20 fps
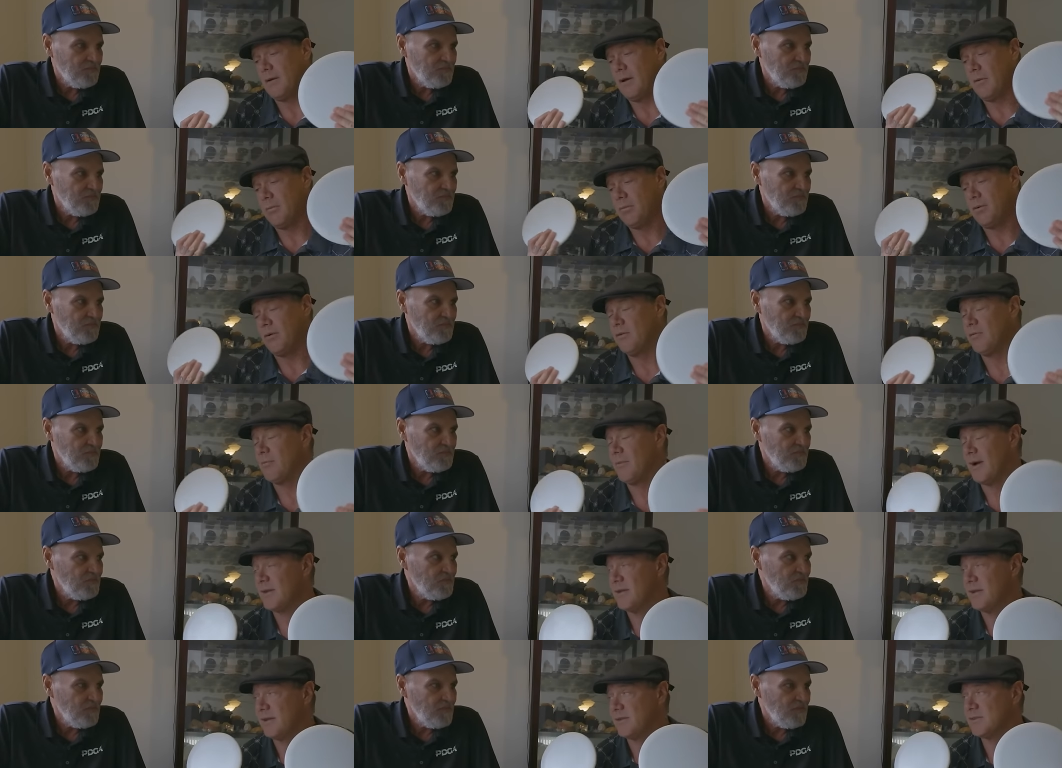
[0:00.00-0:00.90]
Speaker 1: approve
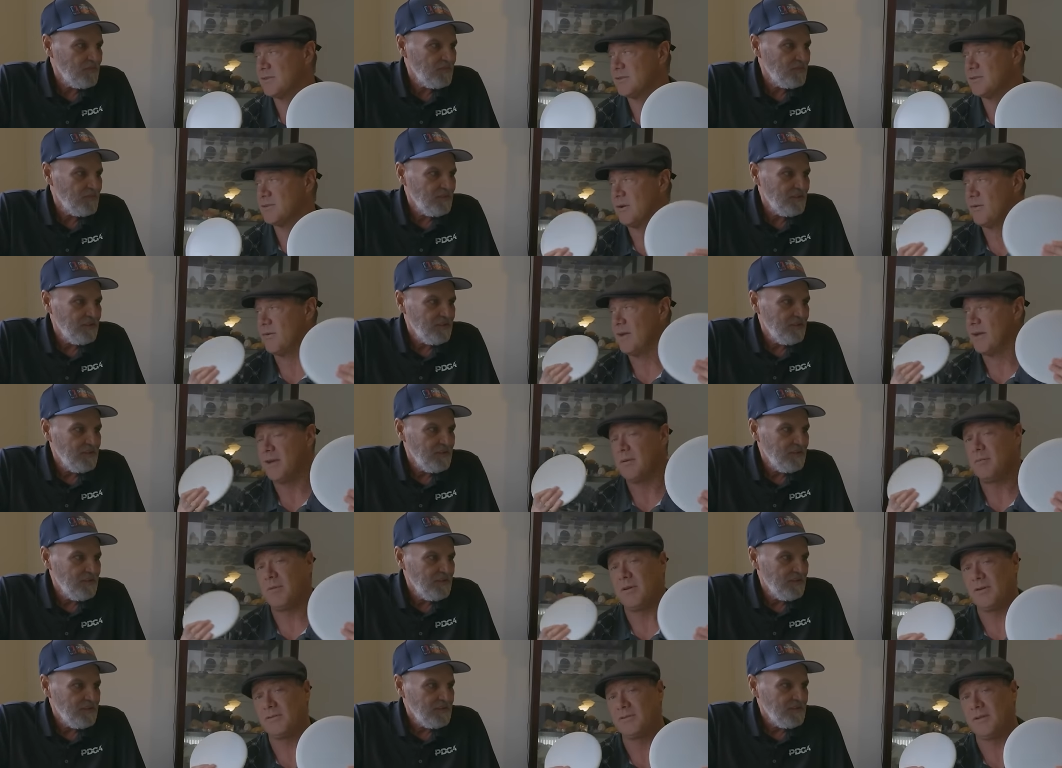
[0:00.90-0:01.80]
my discs so they
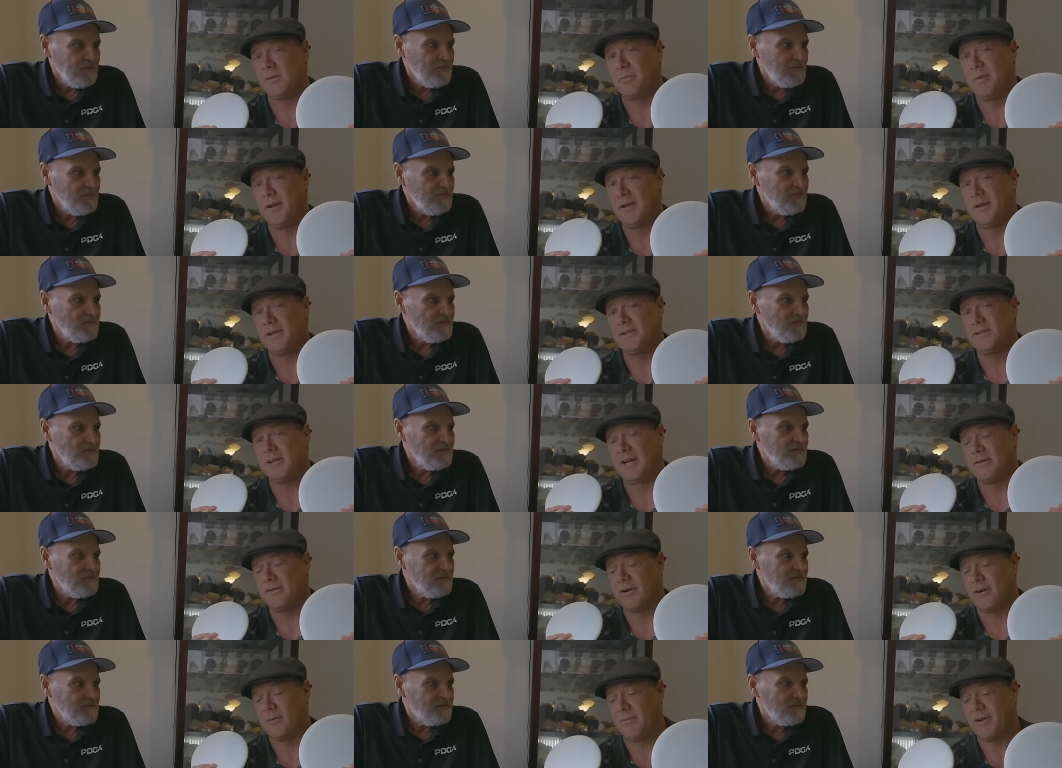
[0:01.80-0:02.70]
can be used in
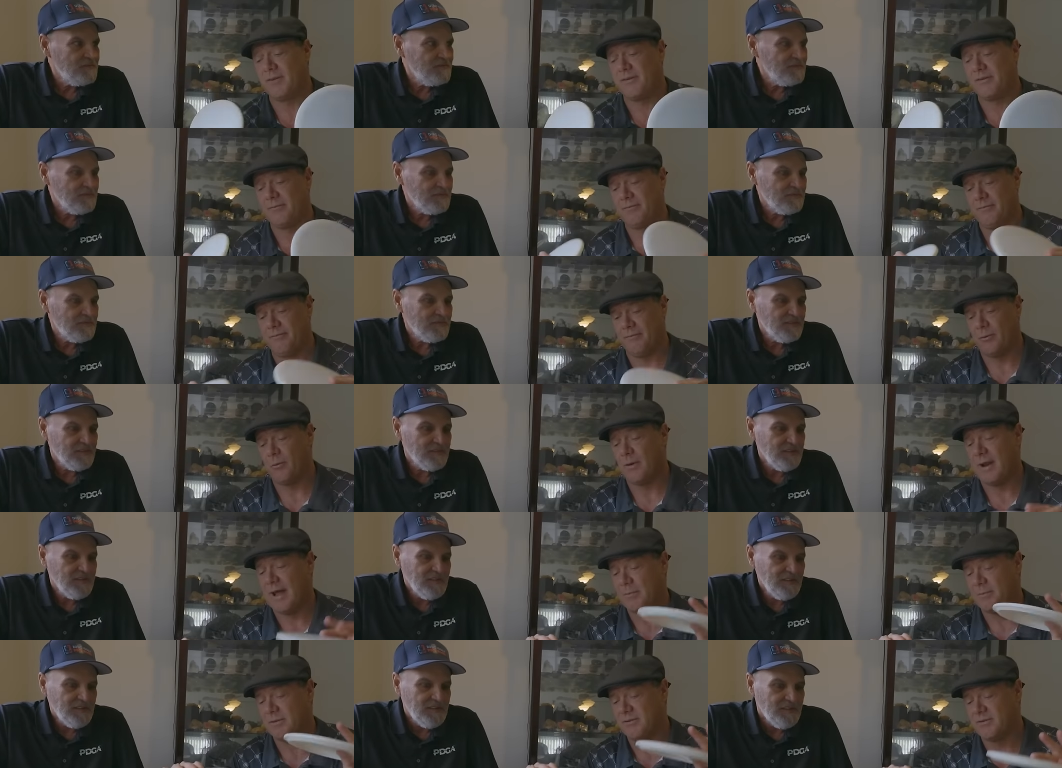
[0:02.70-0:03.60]
PDGA tournaments.
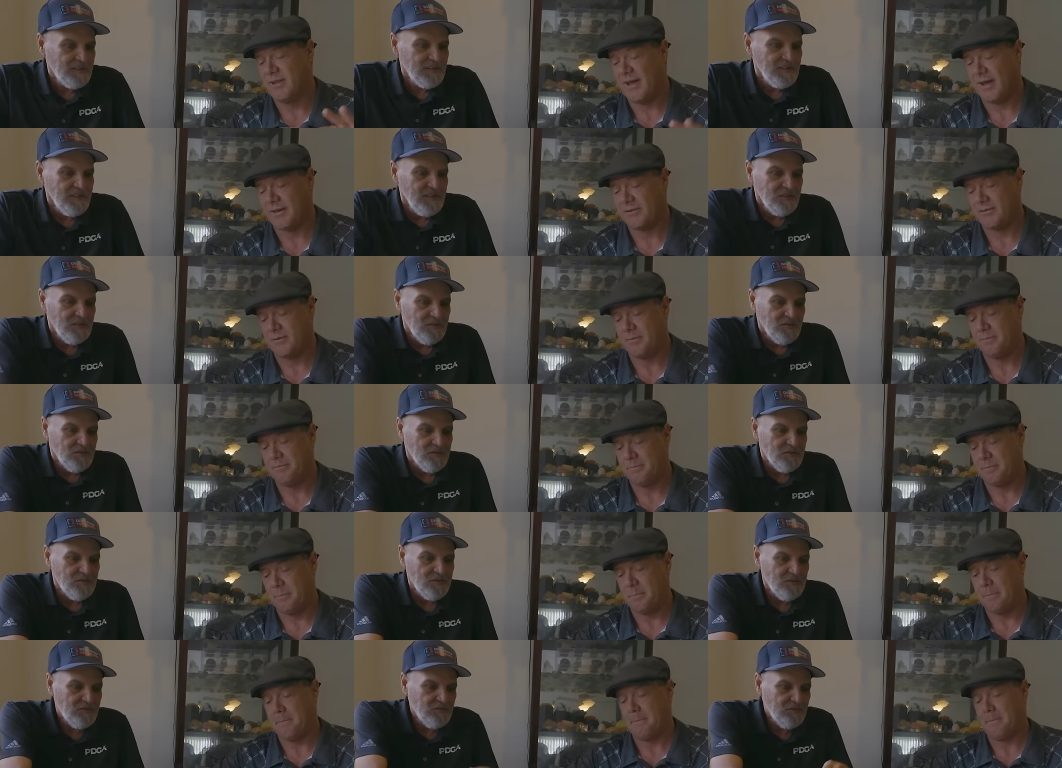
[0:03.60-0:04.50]
What happens next?
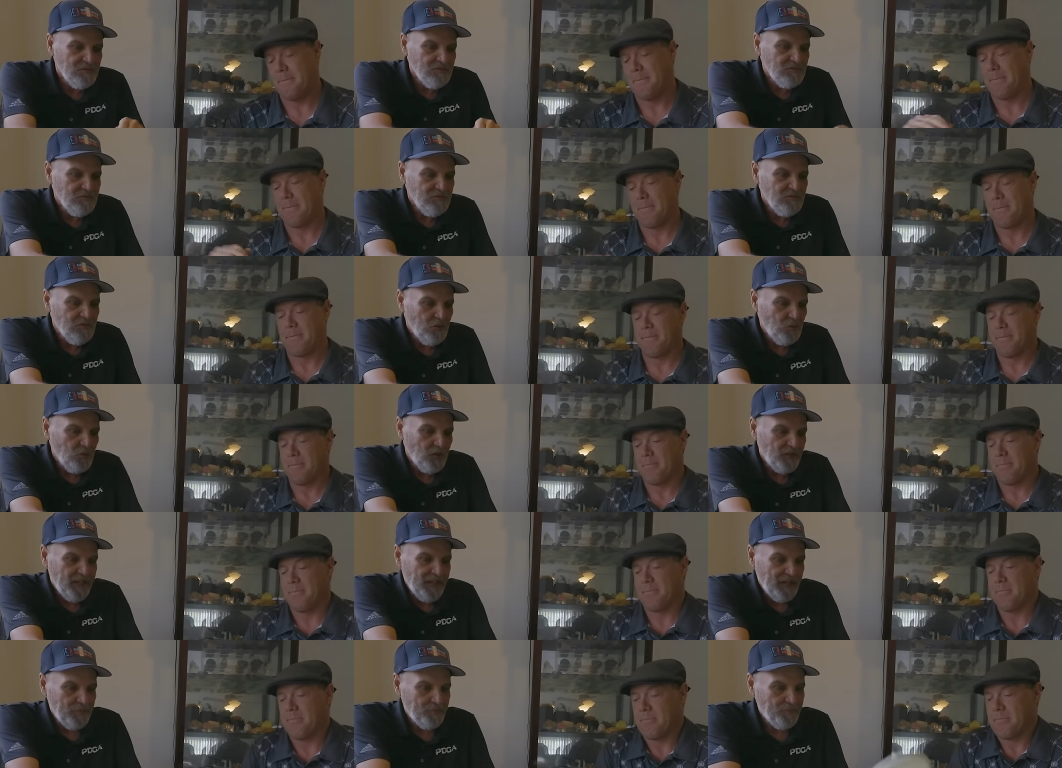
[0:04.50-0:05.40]
Speaker 2: Well,
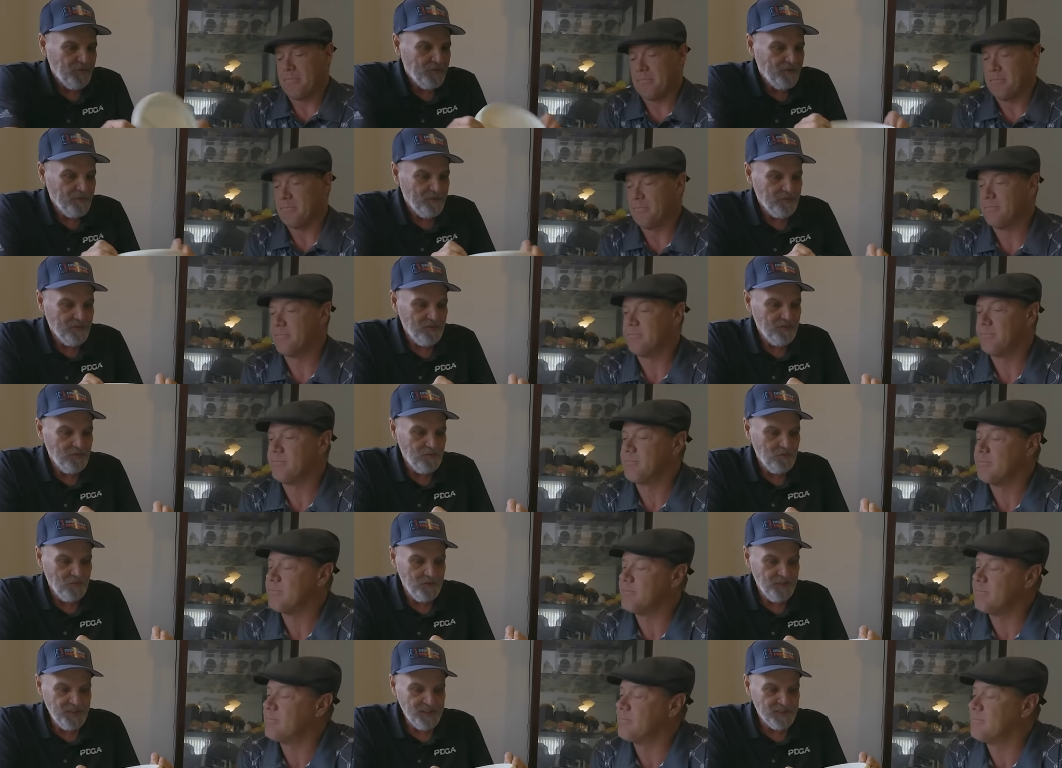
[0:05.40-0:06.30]
what happened
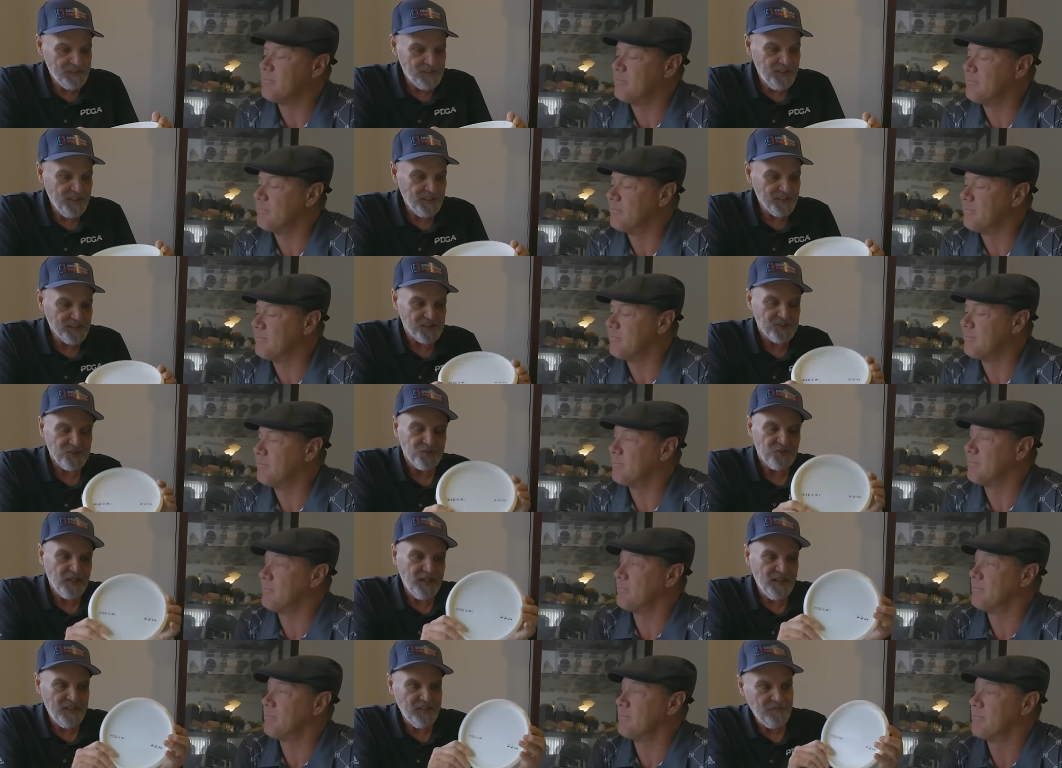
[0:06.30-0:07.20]
when these discs
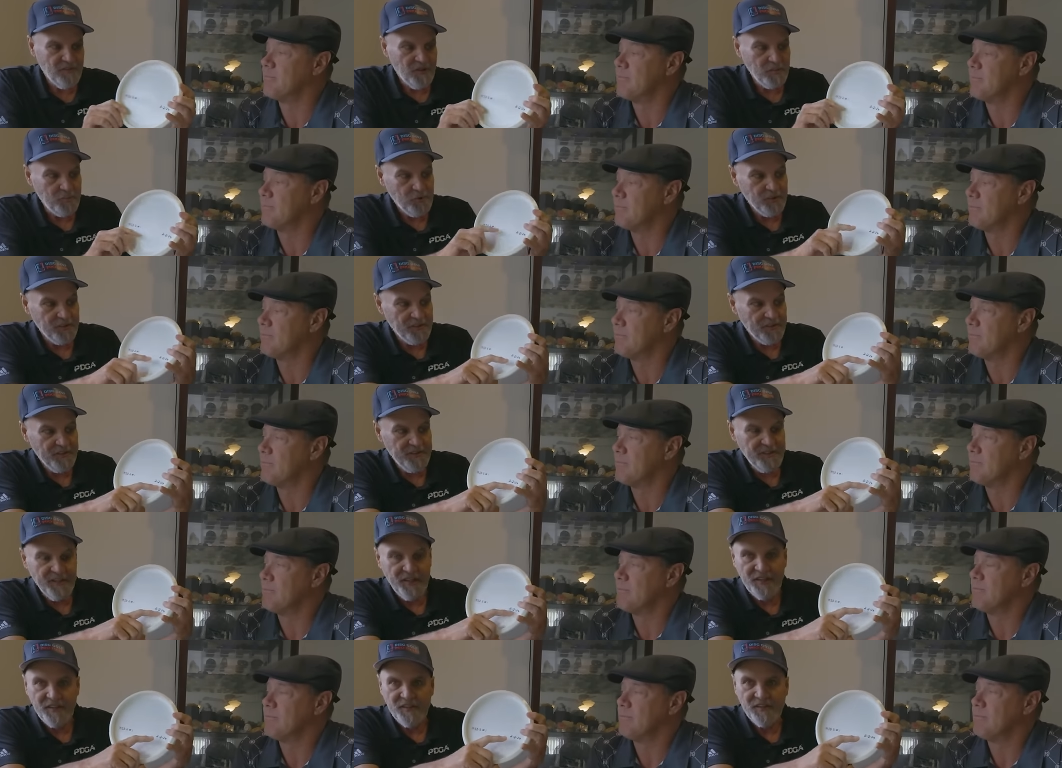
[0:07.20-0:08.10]
arrive, I put the
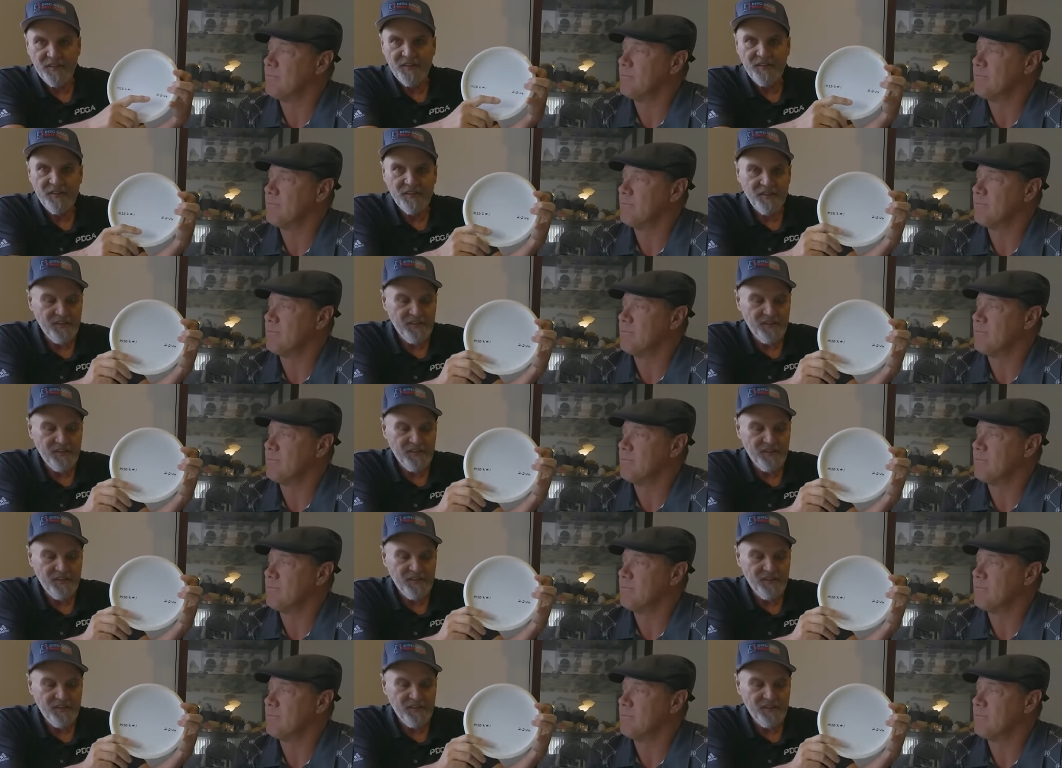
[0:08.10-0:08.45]
date